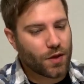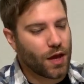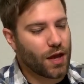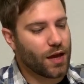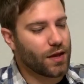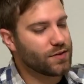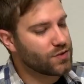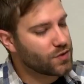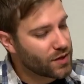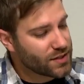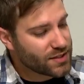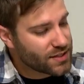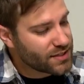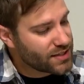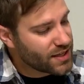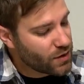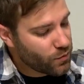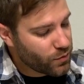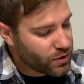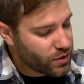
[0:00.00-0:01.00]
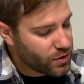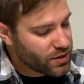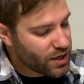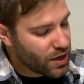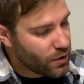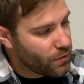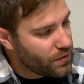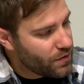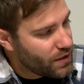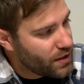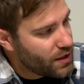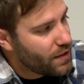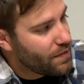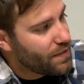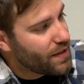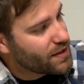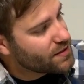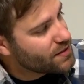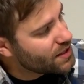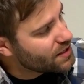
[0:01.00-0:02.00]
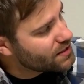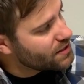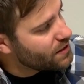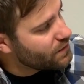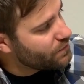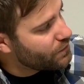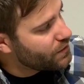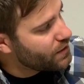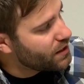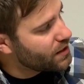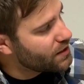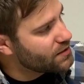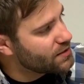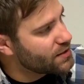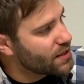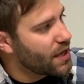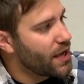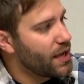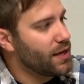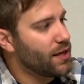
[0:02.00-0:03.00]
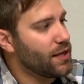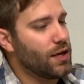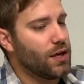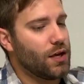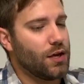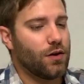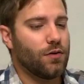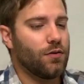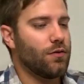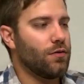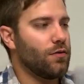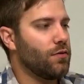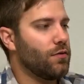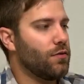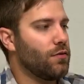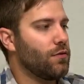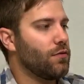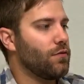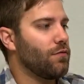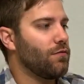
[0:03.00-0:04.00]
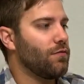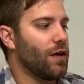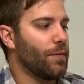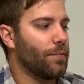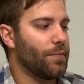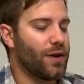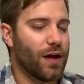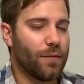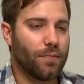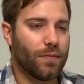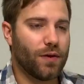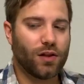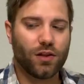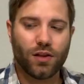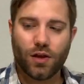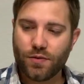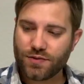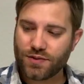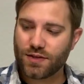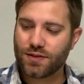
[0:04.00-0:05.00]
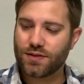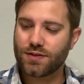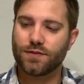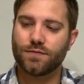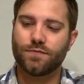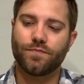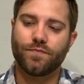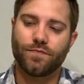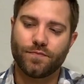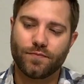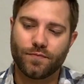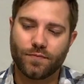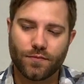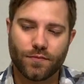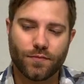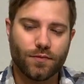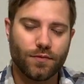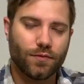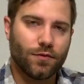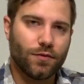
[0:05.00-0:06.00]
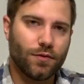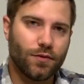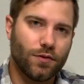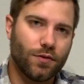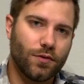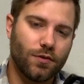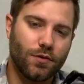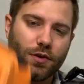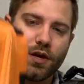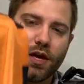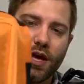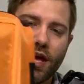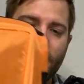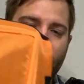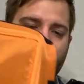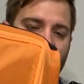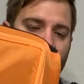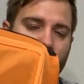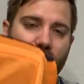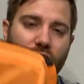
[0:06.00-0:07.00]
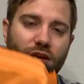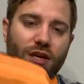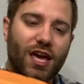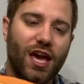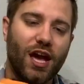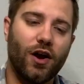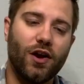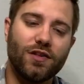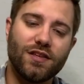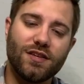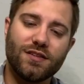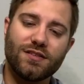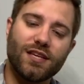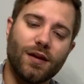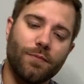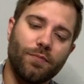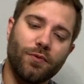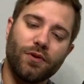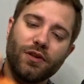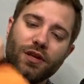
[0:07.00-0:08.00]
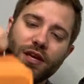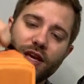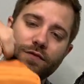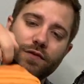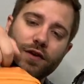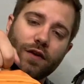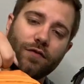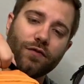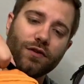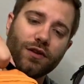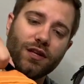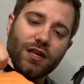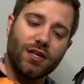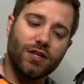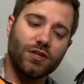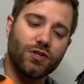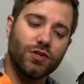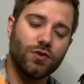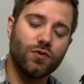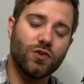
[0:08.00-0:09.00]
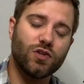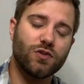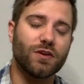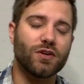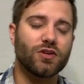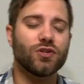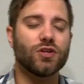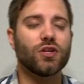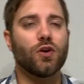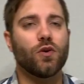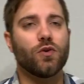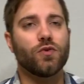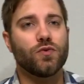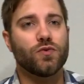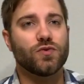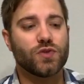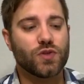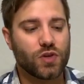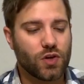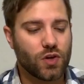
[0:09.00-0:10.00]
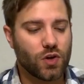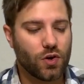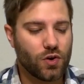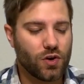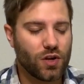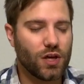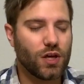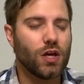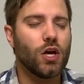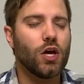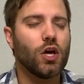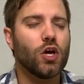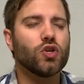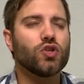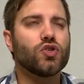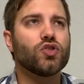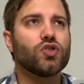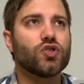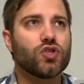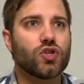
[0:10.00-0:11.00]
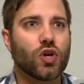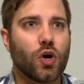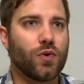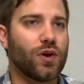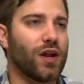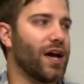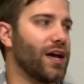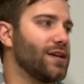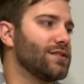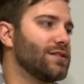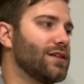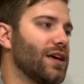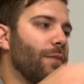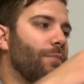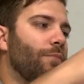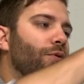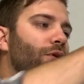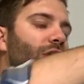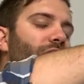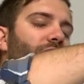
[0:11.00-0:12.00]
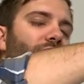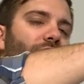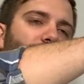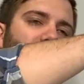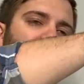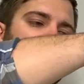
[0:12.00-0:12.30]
So as I said, when you're done with it, and that's it for the inside, pop it up, it closes. And you can carry these separately if you ever needed to, especially going through security. So nice. I put it on